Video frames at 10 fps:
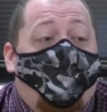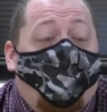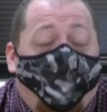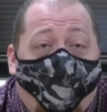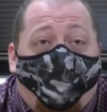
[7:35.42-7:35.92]

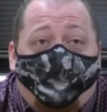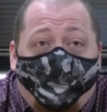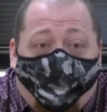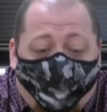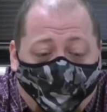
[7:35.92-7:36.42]
It has a
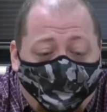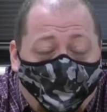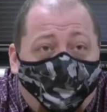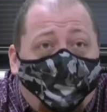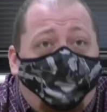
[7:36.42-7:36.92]
defined
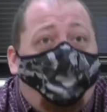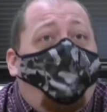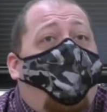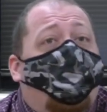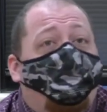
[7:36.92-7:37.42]

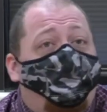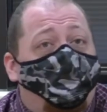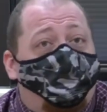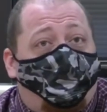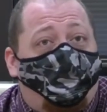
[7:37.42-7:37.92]
definition and
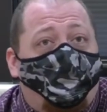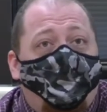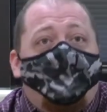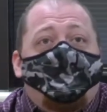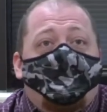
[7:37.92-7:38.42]
use.
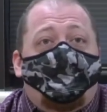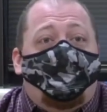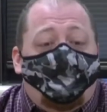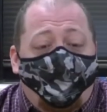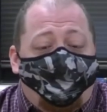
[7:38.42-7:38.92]

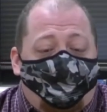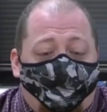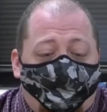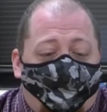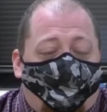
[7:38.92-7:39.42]

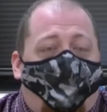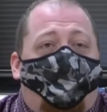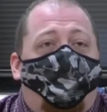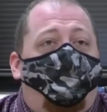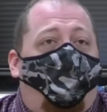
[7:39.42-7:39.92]
Sheesh is
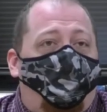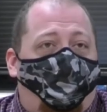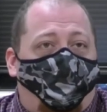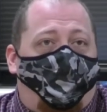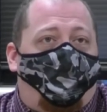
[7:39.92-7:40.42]
like an
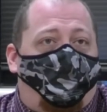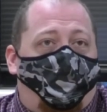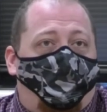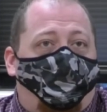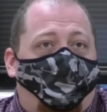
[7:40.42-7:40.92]
emotional
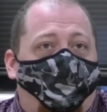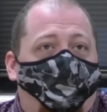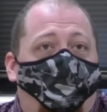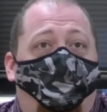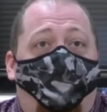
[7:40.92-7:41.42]
outburst,
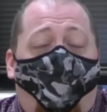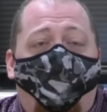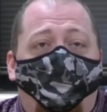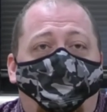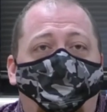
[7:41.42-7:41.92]

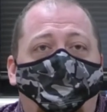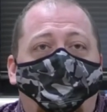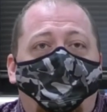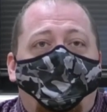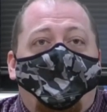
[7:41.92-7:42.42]
but
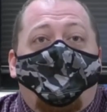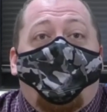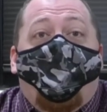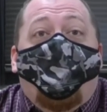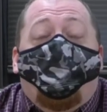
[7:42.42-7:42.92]

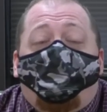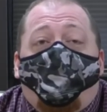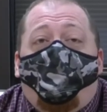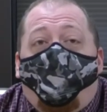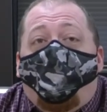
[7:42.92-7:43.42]
it is
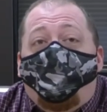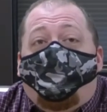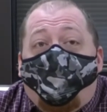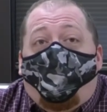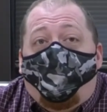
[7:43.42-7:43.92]
a
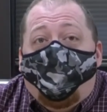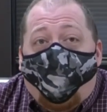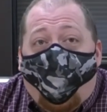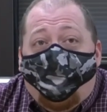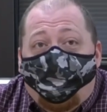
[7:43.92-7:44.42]
word that
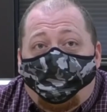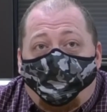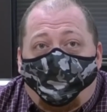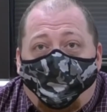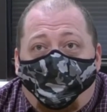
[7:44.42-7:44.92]
already had a
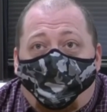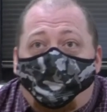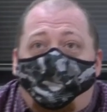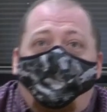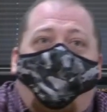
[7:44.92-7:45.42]

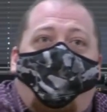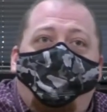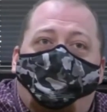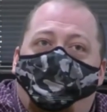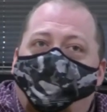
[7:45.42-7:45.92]
definition. So
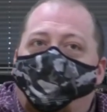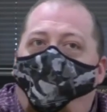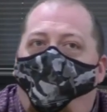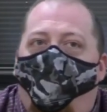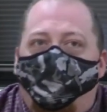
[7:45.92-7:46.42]
now it's
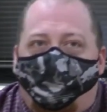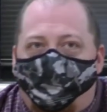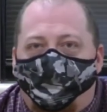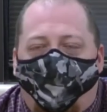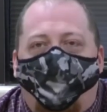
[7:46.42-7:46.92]
being
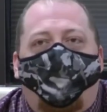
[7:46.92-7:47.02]
altered,